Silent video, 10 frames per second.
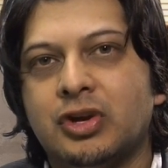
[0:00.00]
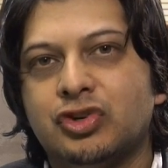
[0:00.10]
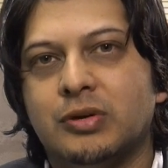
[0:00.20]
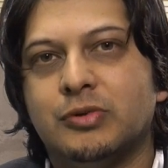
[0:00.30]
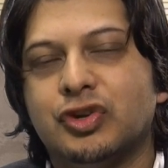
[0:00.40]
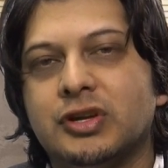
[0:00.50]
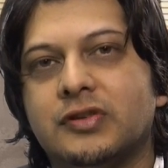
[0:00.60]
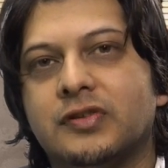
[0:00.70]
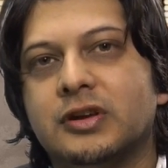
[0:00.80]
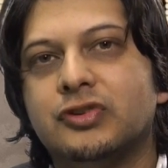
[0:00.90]
Shamaa Sheik
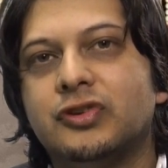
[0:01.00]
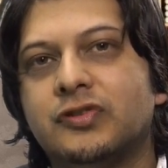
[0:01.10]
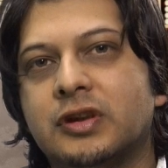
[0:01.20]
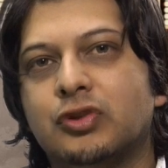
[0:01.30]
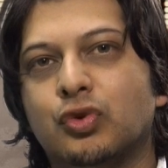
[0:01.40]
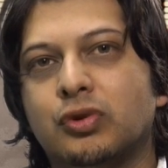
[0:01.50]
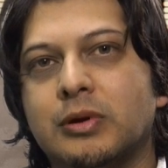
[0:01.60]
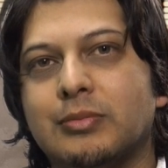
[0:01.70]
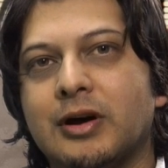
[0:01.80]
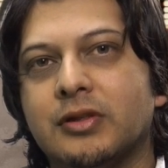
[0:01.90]
is here and she's going to talk to
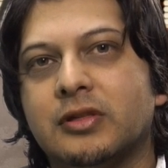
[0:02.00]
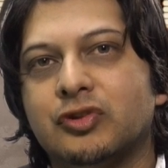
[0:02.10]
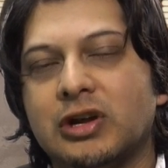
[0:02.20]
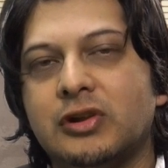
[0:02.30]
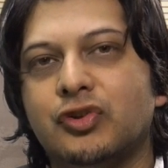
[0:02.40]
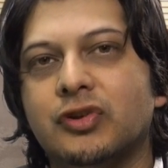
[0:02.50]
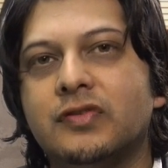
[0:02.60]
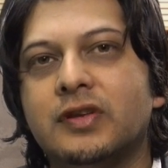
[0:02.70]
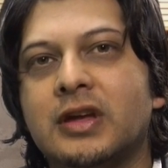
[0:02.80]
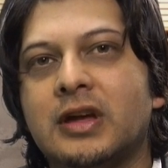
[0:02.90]
me about the
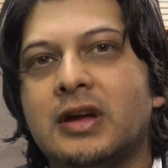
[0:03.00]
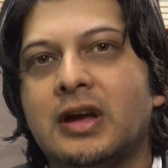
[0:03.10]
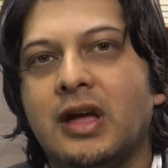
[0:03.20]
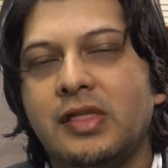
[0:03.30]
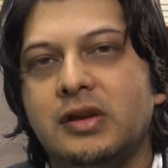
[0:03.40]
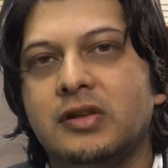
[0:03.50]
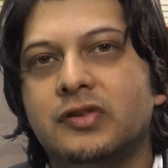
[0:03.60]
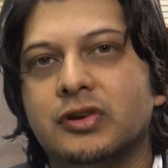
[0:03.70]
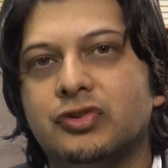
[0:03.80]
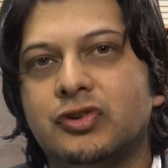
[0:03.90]
challenges and the
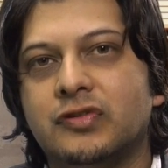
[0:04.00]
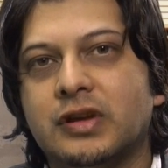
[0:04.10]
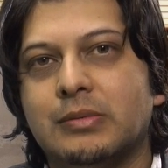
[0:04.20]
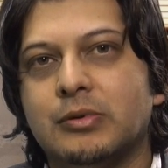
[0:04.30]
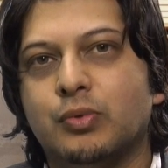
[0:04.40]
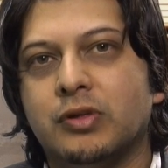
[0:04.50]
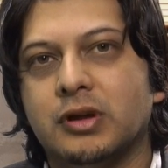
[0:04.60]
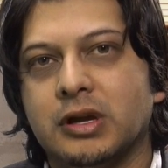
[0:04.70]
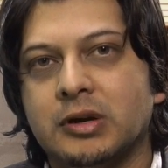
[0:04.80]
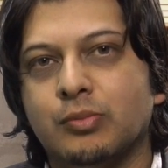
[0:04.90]
research she's come up with
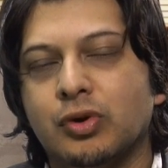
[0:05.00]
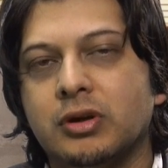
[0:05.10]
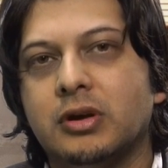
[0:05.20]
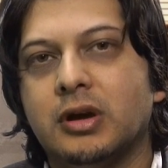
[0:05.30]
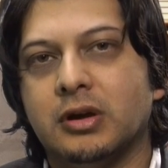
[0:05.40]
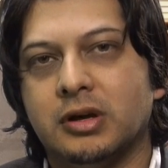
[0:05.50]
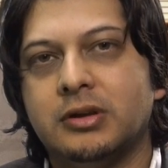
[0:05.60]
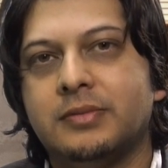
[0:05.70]
her young boy, Ayan.